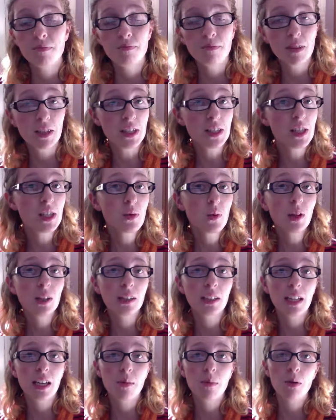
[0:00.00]
this is what
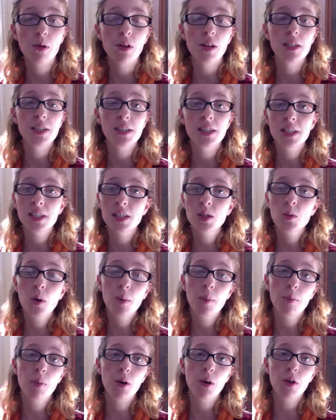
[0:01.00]
labor is, this is
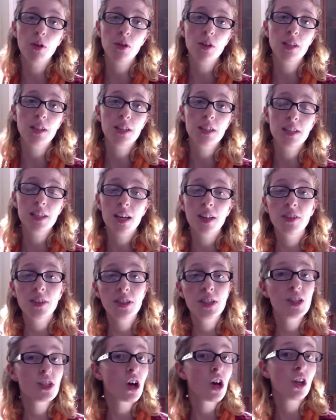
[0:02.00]
what birth is, and this
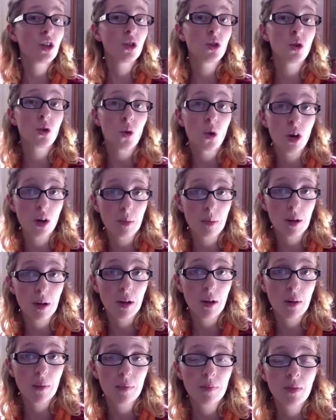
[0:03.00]
is all normal.
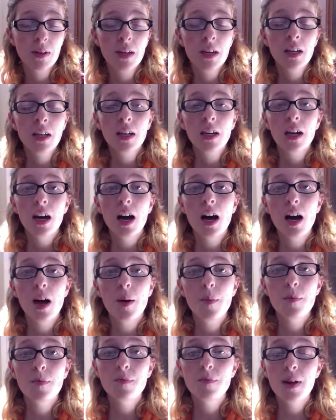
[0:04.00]

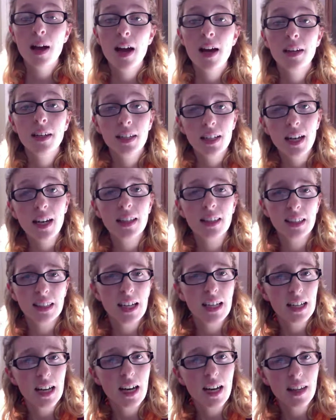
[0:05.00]
And again,
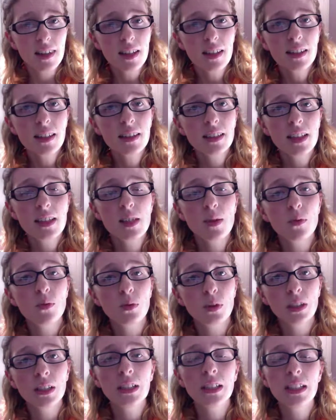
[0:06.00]
I think that that's a
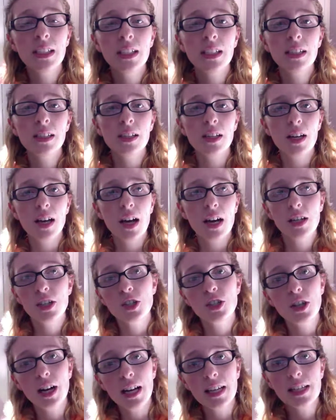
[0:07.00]
really
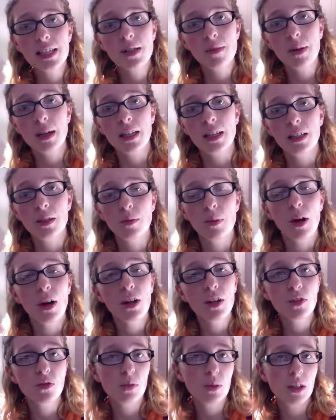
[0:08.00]
underestimated
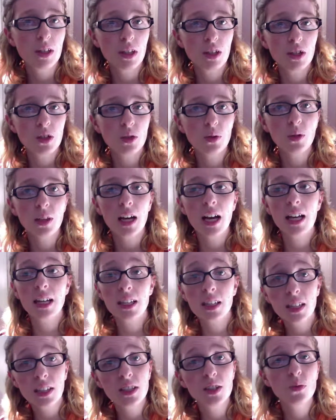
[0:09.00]
part of being a doula, and
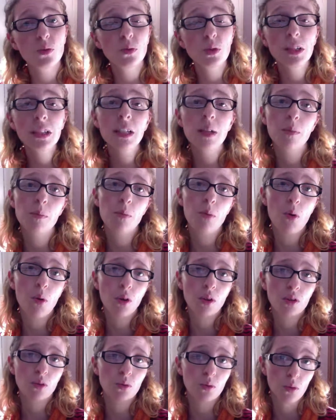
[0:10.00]
it's a really
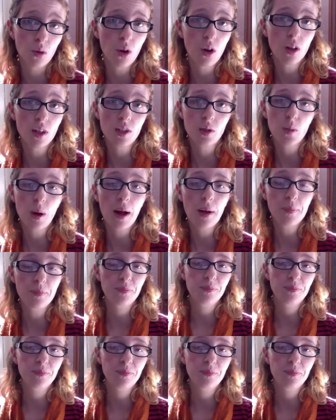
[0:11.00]
important role as well.